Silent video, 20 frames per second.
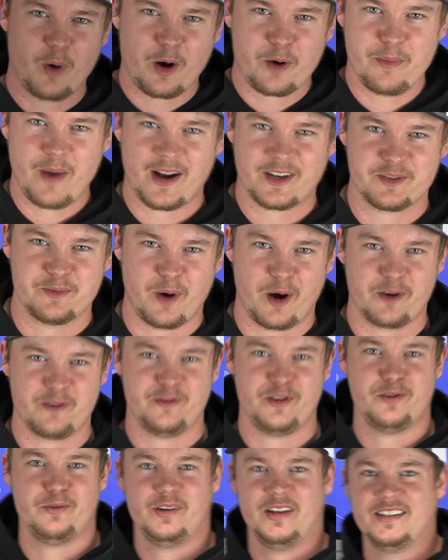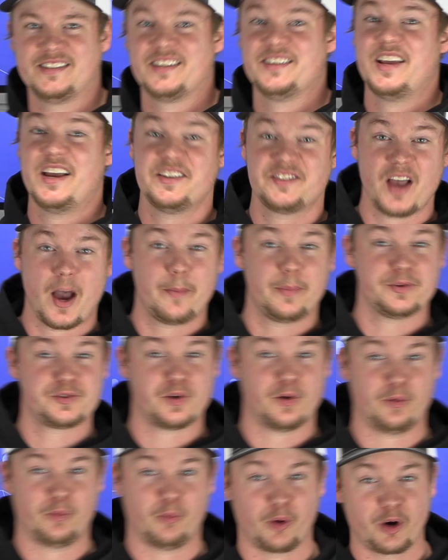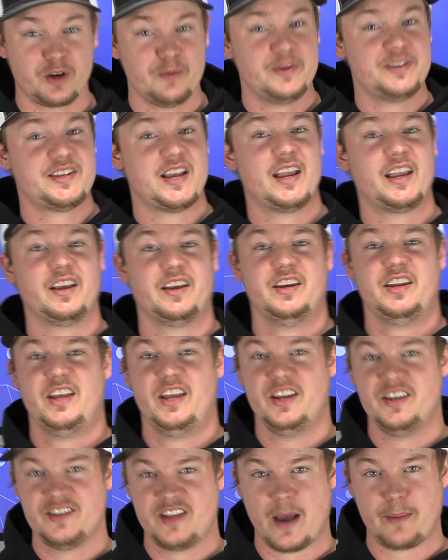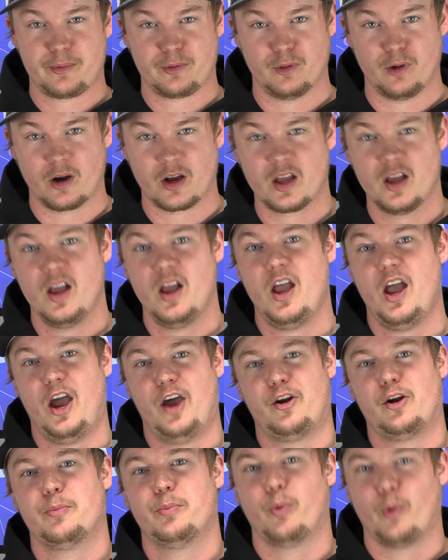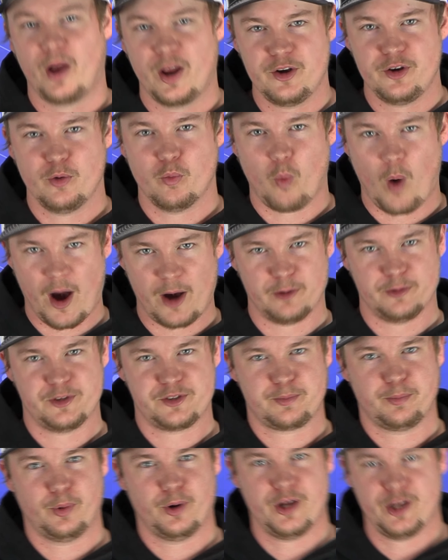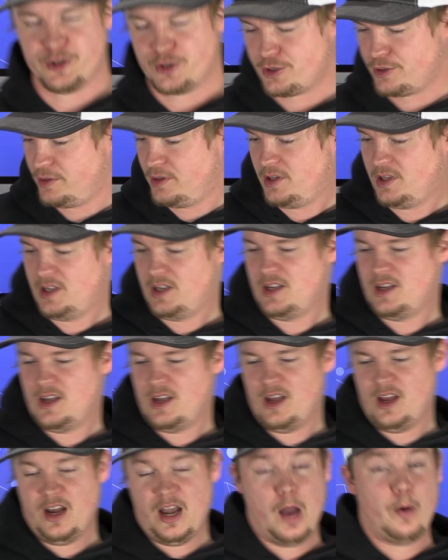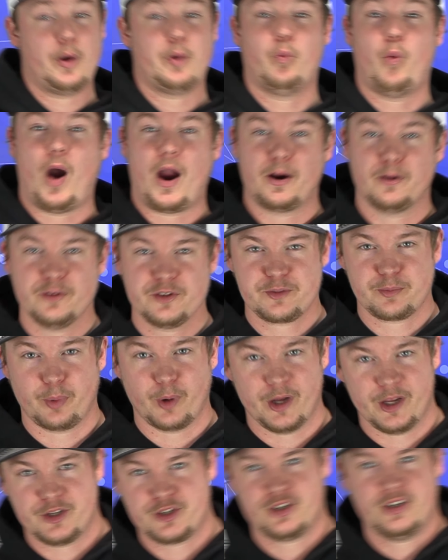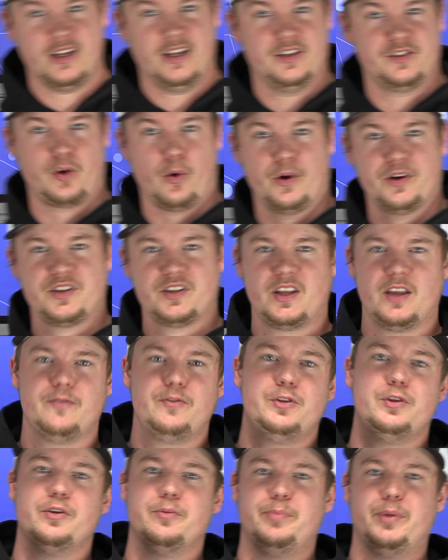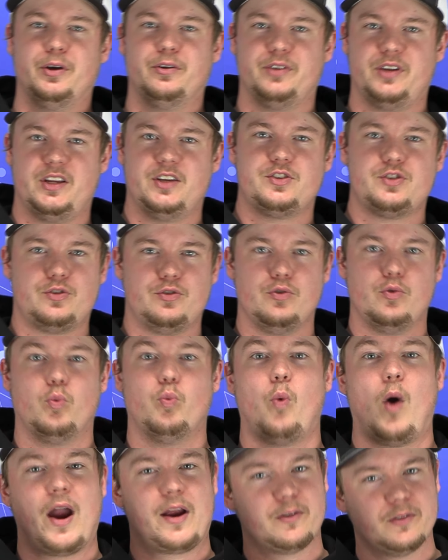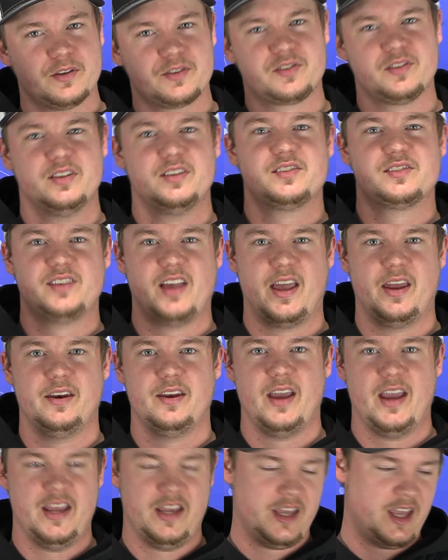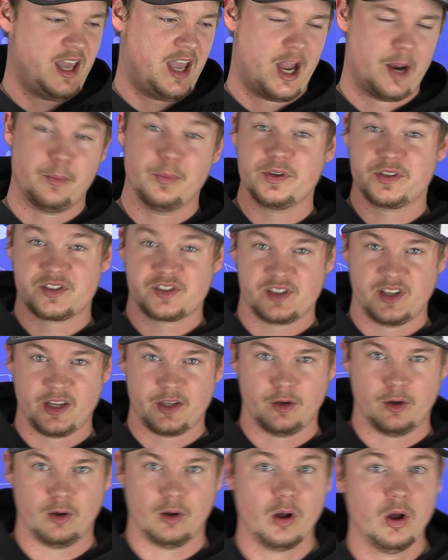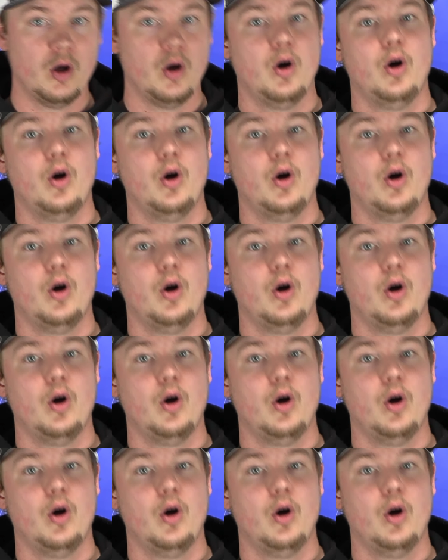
welcome back to Montavue. In today's episode, we're going to be taking an in-depth look at our brand new wireless bridge. Now a wireless bridge is going to give you the ability to wirelessly send a camera signal